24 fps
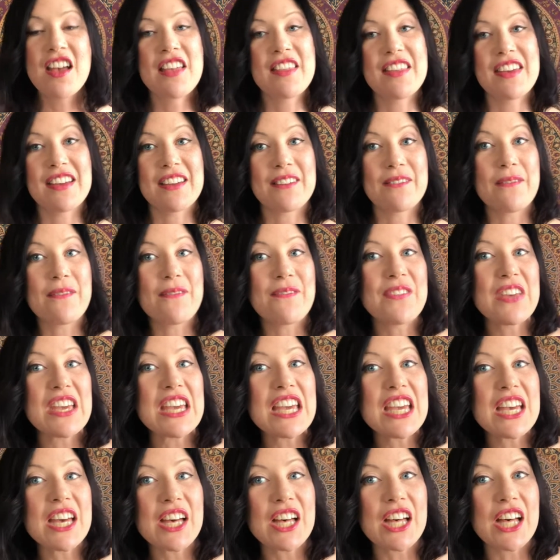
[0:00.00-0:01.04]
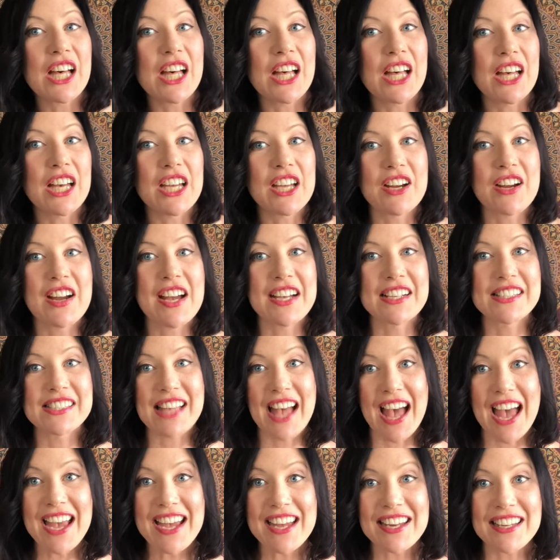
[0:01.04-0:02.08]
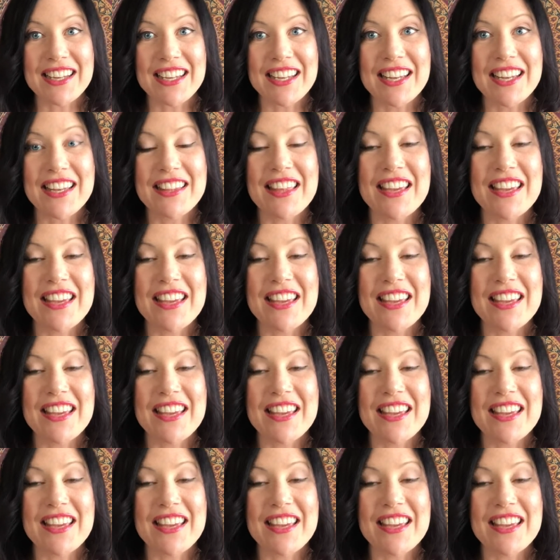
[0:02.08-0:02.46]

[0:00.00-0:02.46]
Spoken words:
They can feel your anxiety.